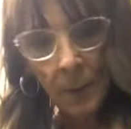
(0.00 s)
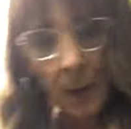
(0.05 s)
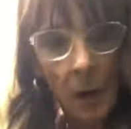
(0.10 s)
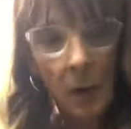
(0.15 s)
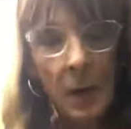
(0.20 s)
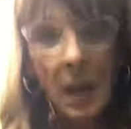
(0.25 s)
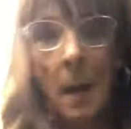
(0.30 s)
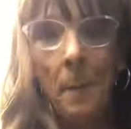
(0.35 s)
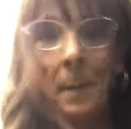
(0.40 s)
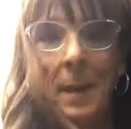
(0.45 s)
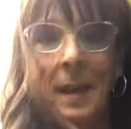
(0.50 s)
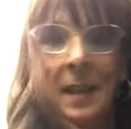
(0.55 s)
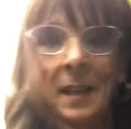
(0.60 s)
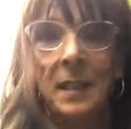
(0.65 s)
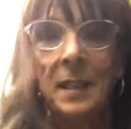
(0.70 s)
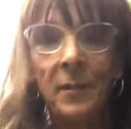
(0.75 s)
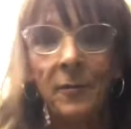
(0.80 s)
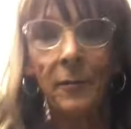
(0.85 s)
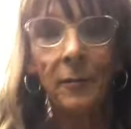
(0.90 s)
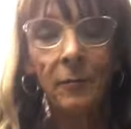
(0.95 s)
I'll come back a
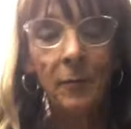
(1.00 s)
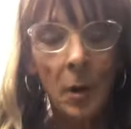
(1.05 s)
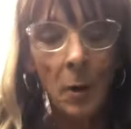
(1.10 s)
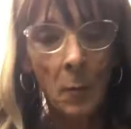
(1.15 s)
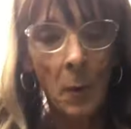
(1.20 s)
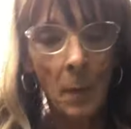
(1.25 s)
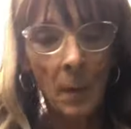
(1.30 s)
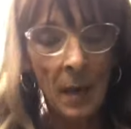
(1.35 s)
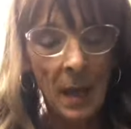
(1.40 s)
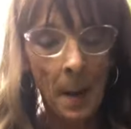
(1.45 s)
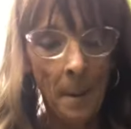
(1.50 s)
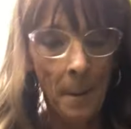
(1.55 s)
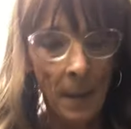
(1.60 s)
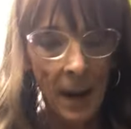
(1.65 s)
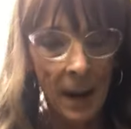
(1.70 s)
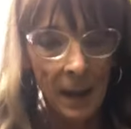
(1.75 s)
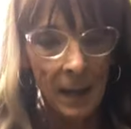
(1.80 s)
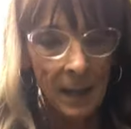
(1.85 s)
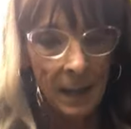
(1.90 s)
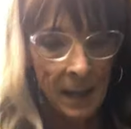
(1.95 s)
different route when we come back.